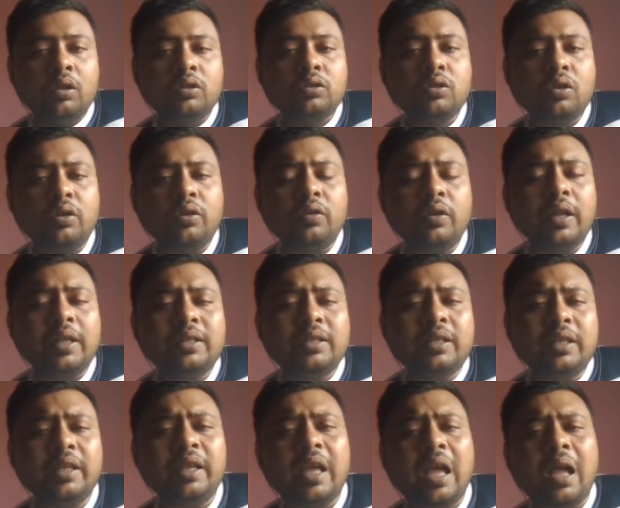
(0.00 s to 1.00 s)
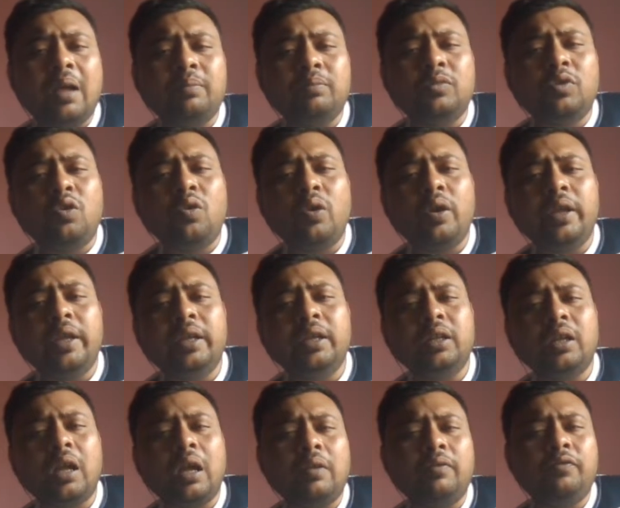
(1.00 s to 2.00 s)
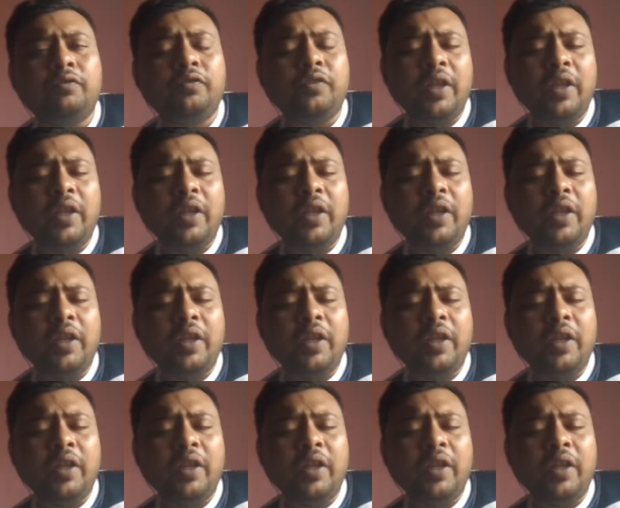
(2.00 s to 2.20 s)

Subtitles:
so you can see I'm going a